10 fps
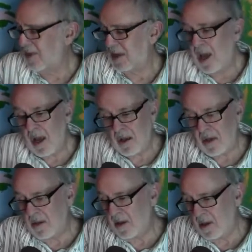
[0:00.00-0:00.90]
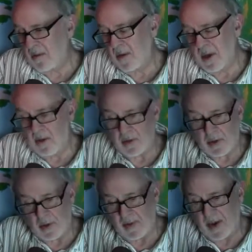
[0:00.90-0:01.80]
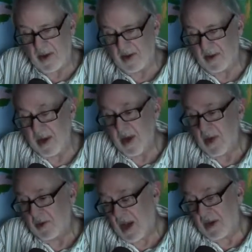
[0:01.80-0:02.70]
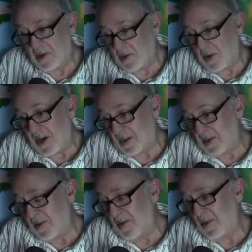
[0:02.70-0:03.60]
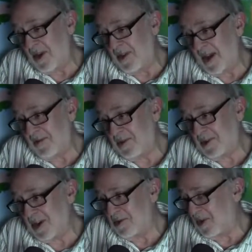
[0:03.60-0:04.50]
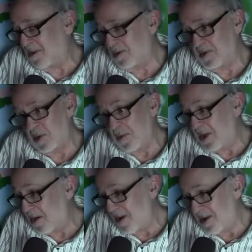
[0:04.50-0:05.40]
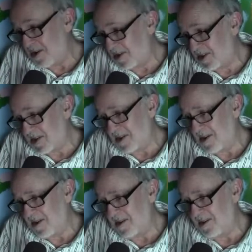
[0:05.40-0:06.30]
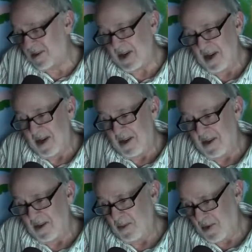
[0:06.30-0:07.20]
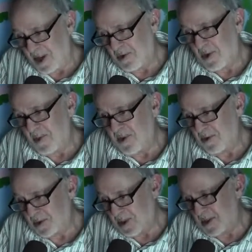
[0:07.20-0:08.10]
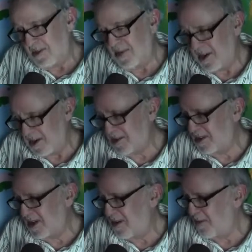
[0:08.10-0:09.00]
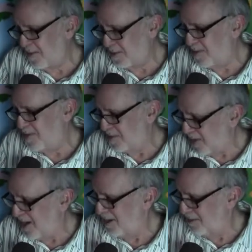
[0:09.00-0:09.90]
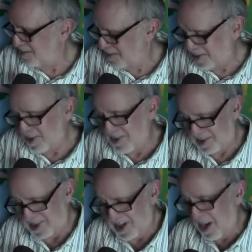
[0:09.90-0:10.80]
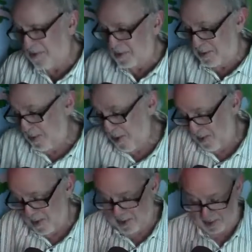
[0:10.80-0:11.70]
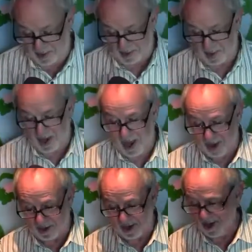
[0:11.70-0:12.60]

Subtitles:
Yeah, it did. It really. I was looking around, and it's kind of strict the way they have the scheduling. There's so many artists on this, and when they told me to do 60 minutes, they were saying seriously up to the point where there was a little clock